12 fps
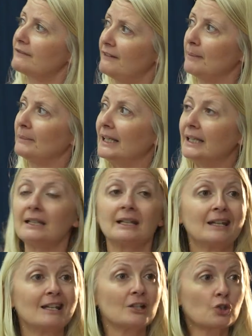family,
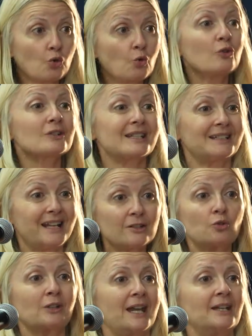schools and
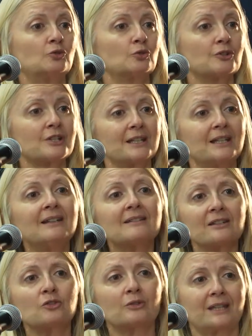educators. In
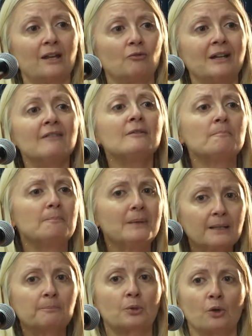the UK, we have a
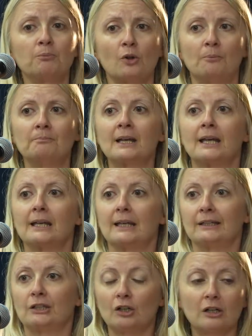big problem.
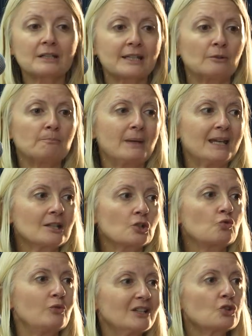Girls are being
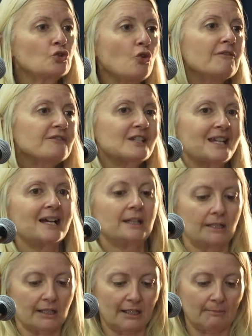switched off
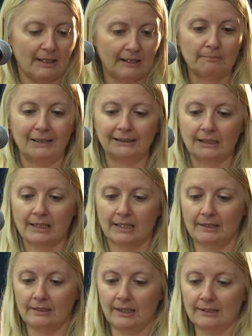science and mathematics
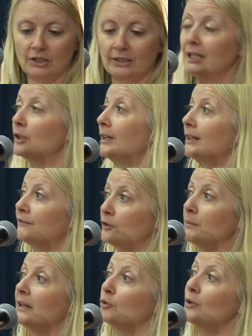and engineering
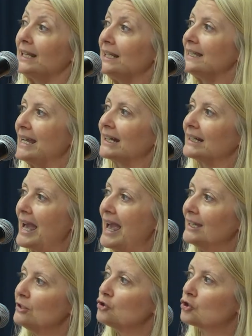from a really young
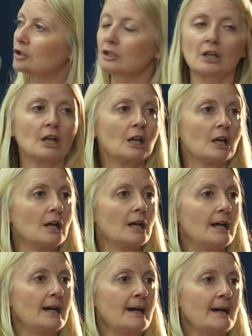age.
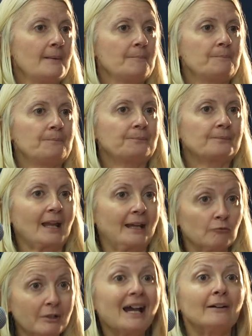
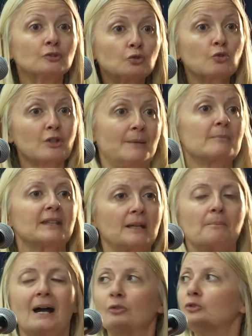And we have to do something
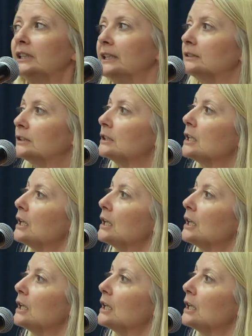about it.